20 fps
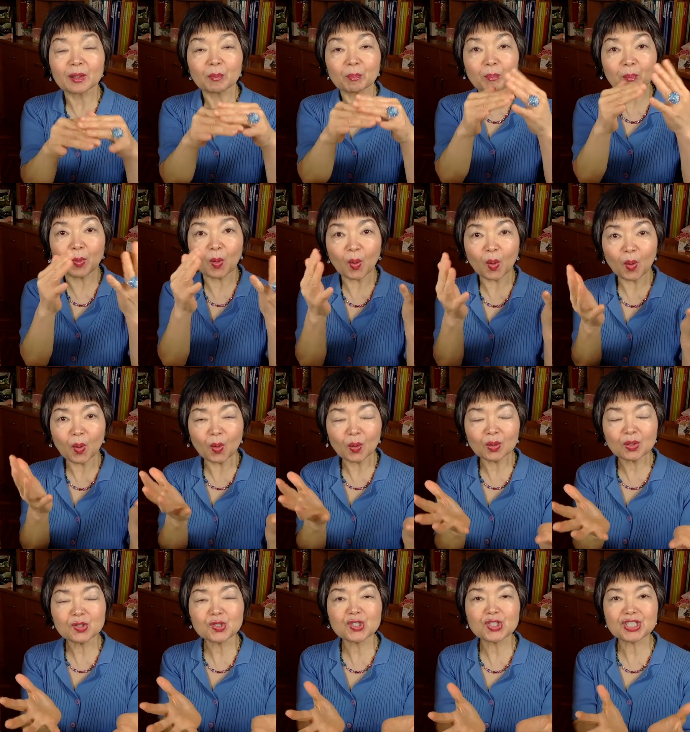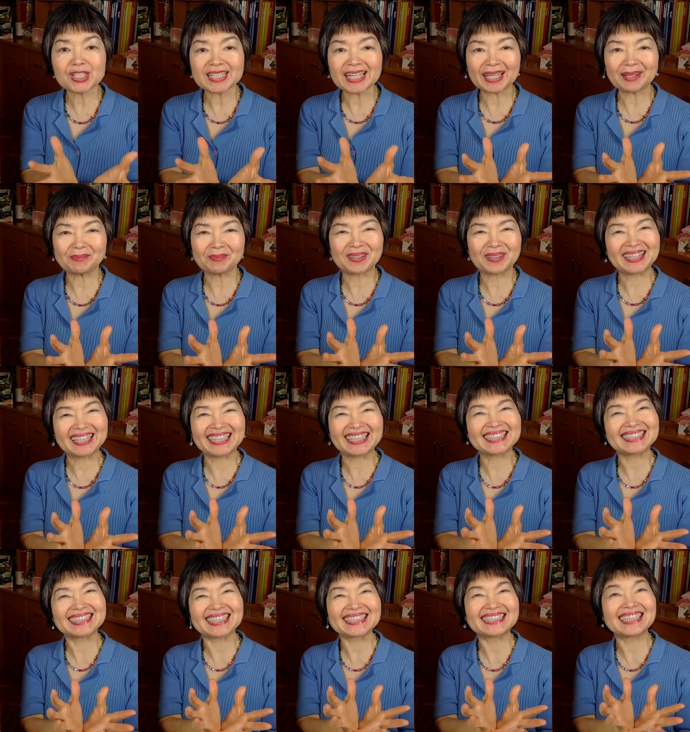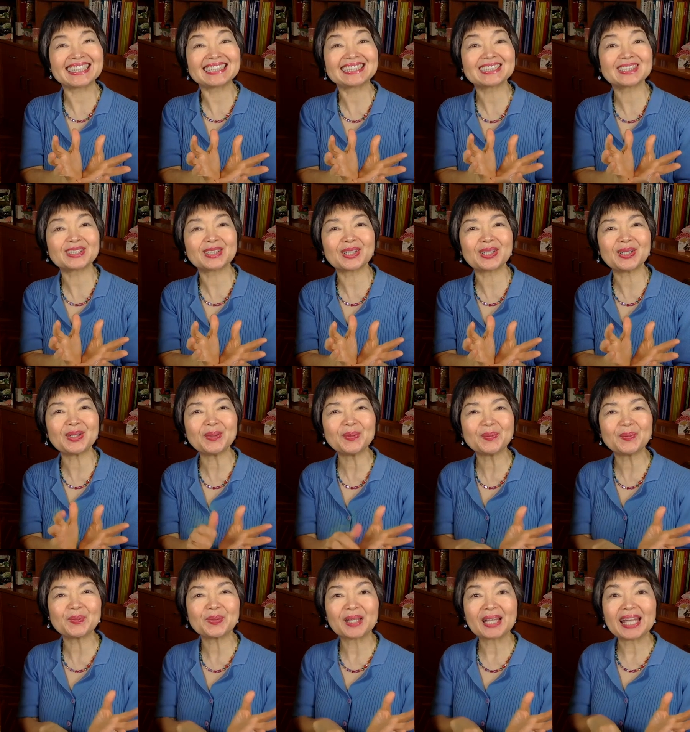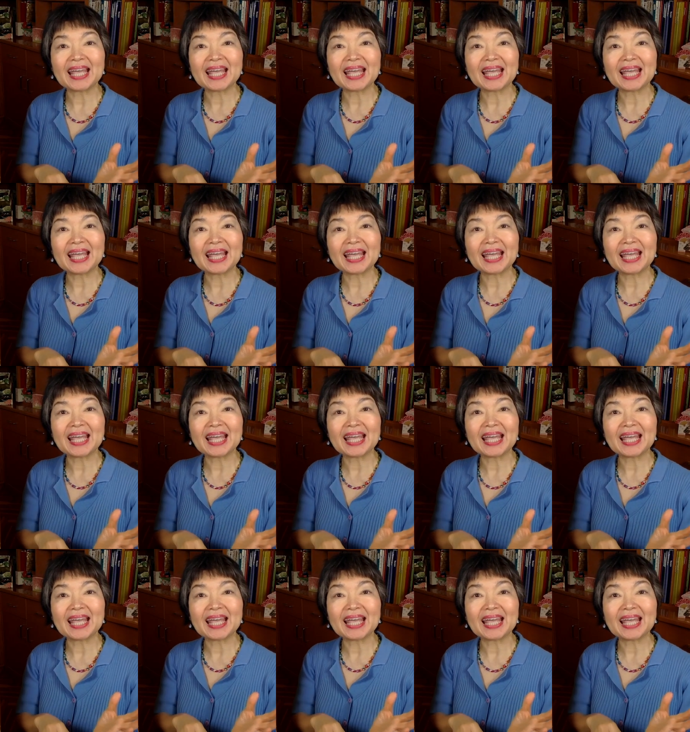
ball-shaped things. This is cue.